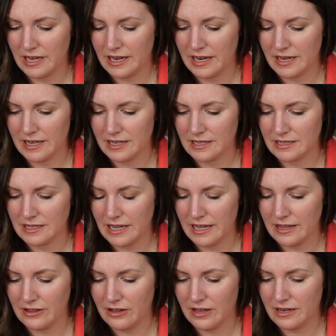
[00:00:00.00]
and
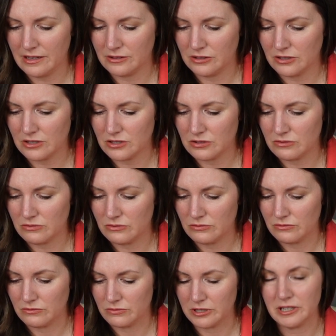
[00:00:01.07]
I thought it looked
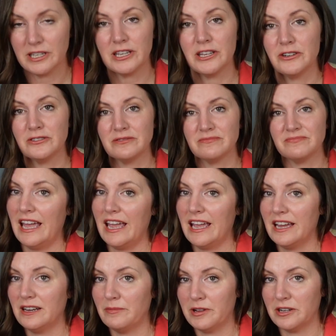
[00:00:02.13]
really cute,
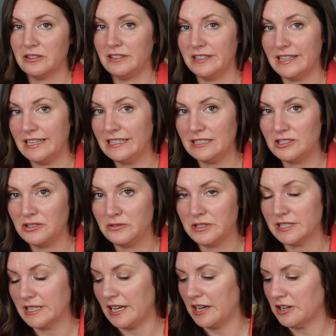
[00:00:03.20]
and apparently they did too
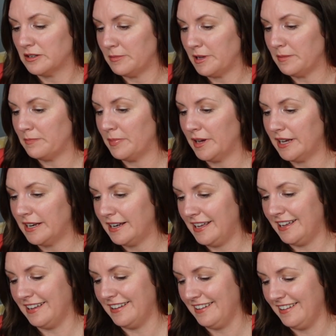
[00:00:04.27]
because they hired me. But
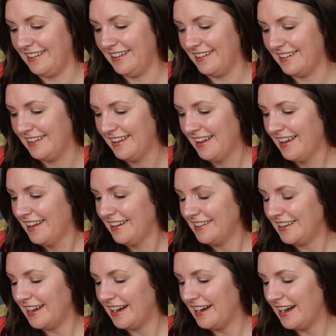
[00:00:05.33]

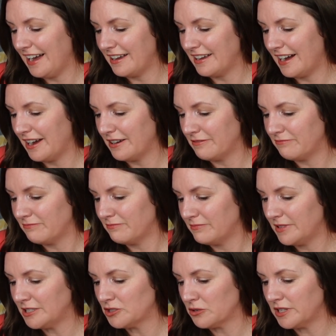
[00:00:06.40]
yeah, I
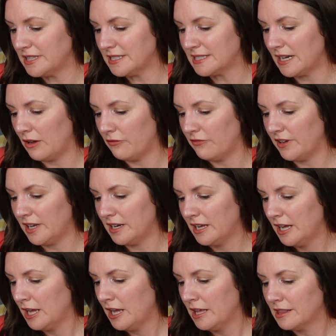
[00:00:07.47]
enjoyed this outfit.
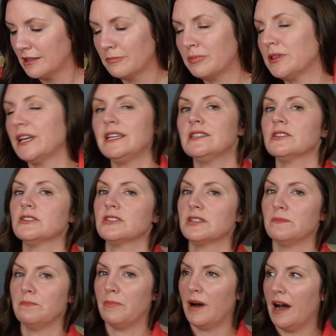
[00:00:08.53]
The blazer
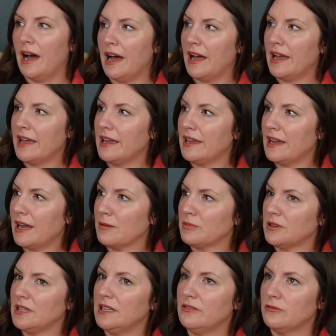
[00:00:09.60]
to buy, I
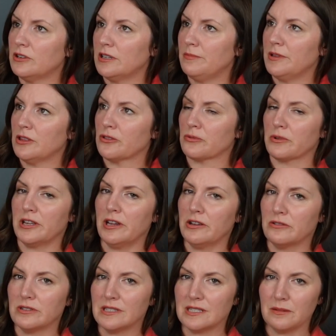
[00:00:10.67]
believe, would have been
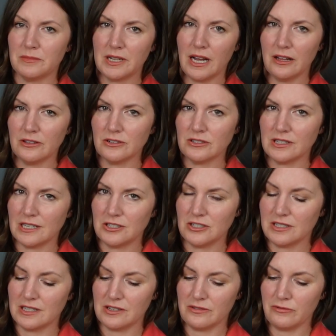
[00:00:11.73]
$300 some, like
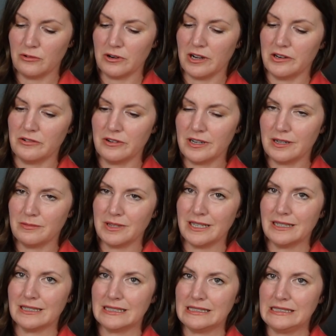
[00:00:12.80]
just under 400. I'm
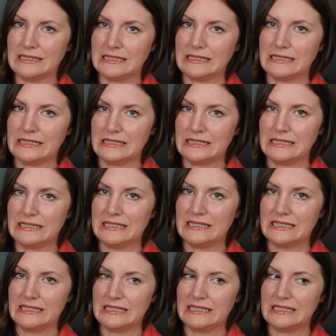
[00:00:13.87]
like,
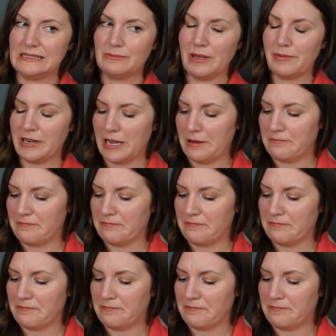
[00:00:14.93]
maybe not.